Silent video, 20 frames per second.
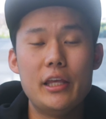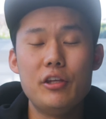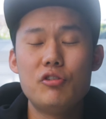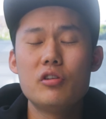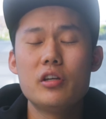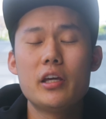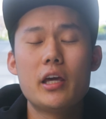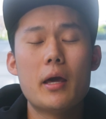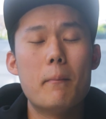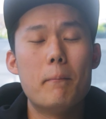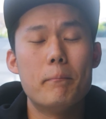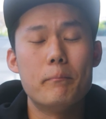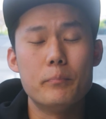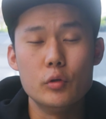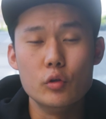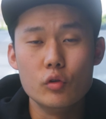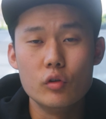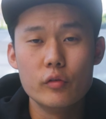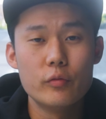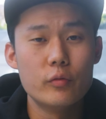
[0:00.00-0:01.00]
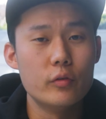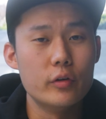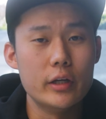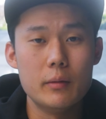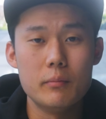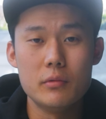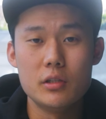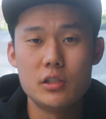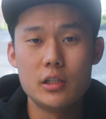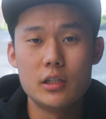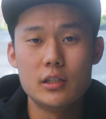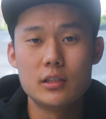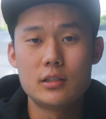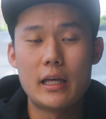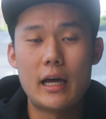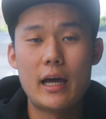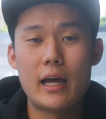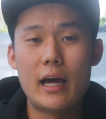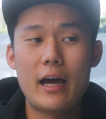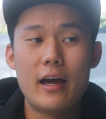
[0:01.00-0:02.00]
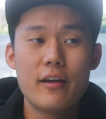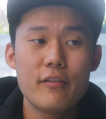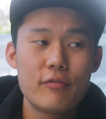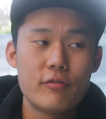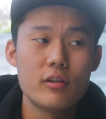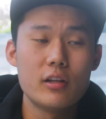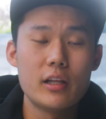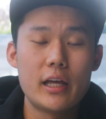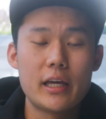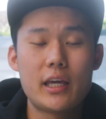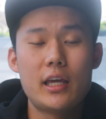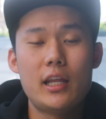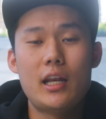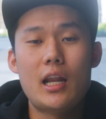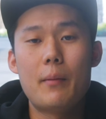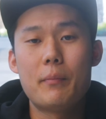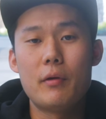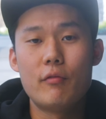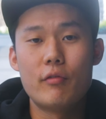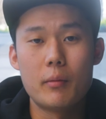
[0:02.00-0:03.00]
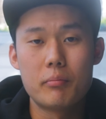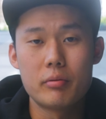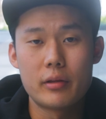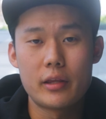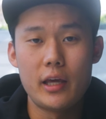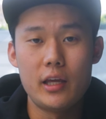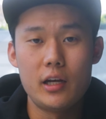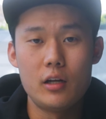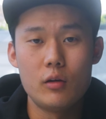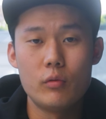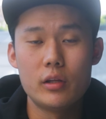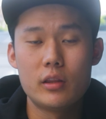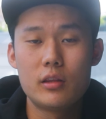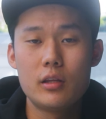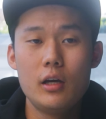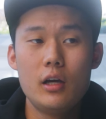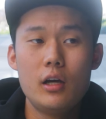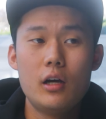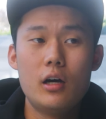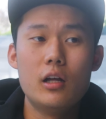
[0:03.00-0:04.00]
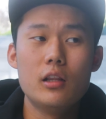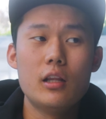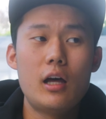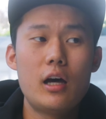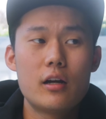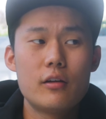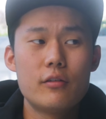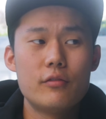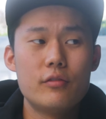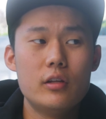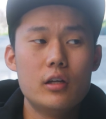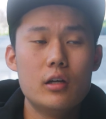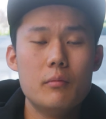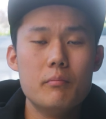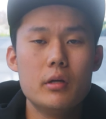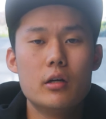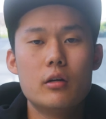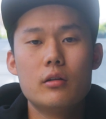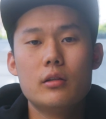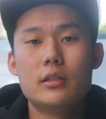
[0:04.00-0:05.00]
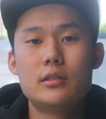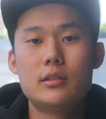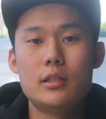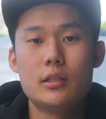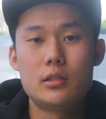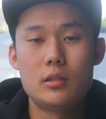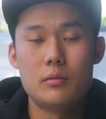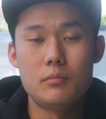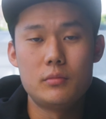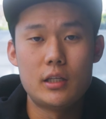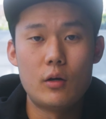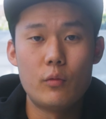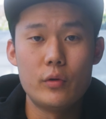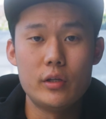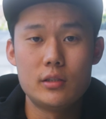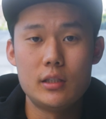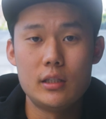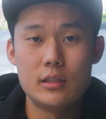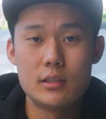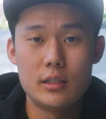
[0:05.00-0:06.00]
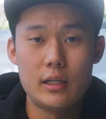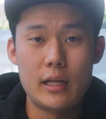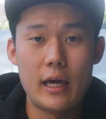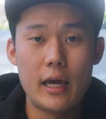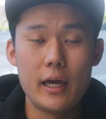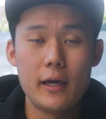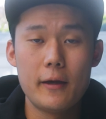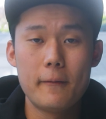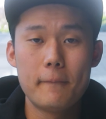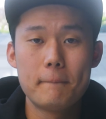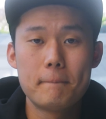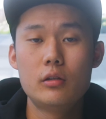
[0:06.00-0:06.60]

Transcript: and you can get beautiful images that I feel like cannot be replicated with a lot of the mirrorless systems that we see today.